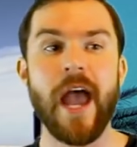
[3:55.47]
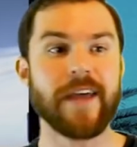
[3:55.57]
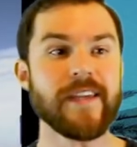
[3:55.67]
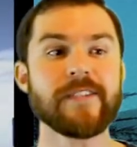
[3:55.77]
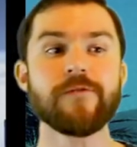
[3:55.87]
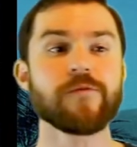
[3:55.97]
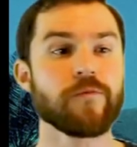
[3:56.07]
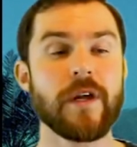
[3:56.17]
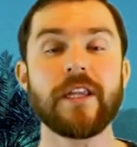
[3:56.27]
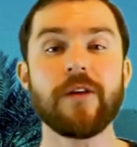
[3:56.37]
And this was
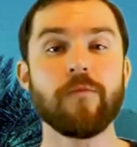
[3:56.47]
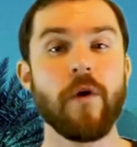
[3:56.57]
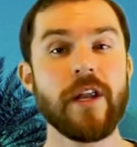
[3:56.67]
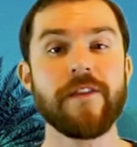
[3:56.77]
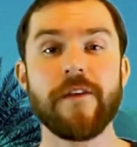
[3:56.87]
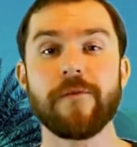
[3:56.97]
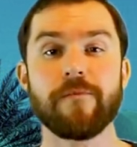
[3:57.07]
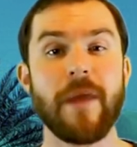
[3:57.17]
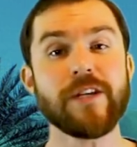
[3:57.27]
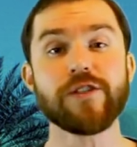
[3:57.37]
really one of the
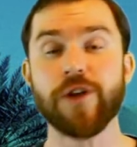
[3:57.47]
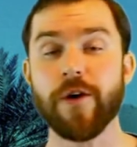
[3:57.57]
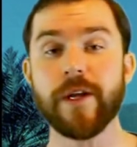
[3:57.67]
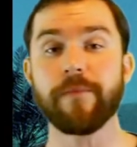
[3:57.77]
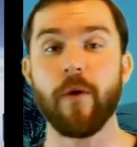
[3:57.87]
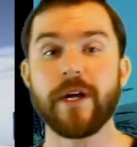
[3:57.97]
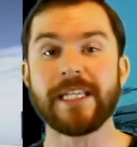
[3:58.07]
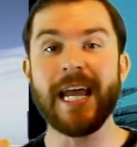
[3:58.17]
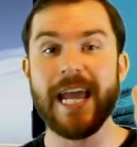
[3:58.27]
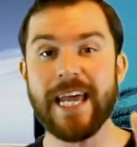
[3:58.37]
major turning points
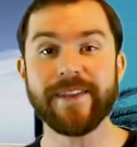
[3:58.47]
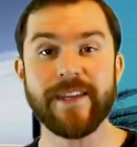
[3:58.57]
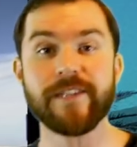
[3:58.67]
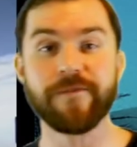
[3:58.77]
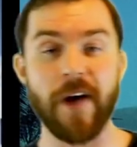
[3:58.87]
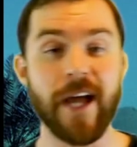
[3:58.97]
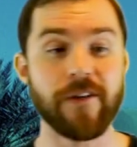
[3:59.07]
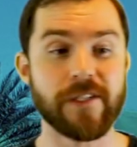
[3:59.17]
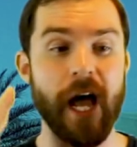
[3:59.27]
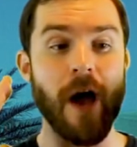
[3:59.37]
in this
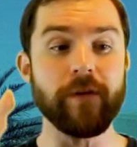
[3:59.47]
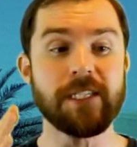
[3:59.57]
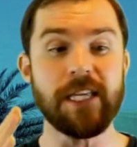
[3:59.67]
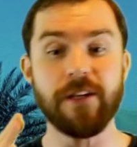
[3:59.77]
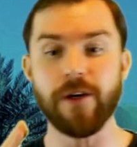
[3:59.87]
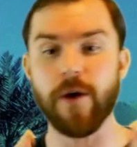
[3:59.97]
finals. I was sitting there